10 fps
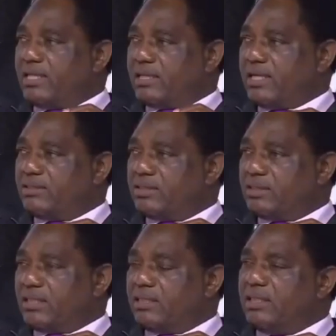other countries,
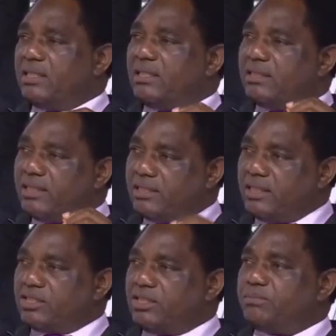that
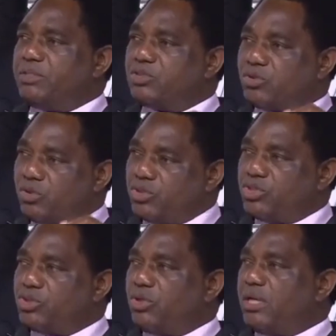leadership is
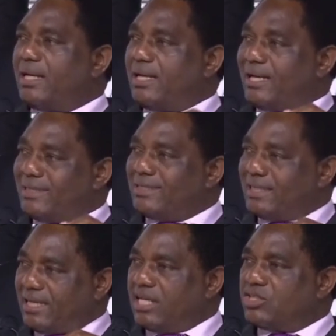crucial at a
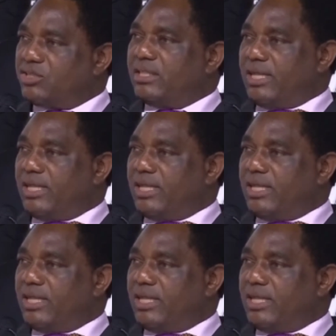country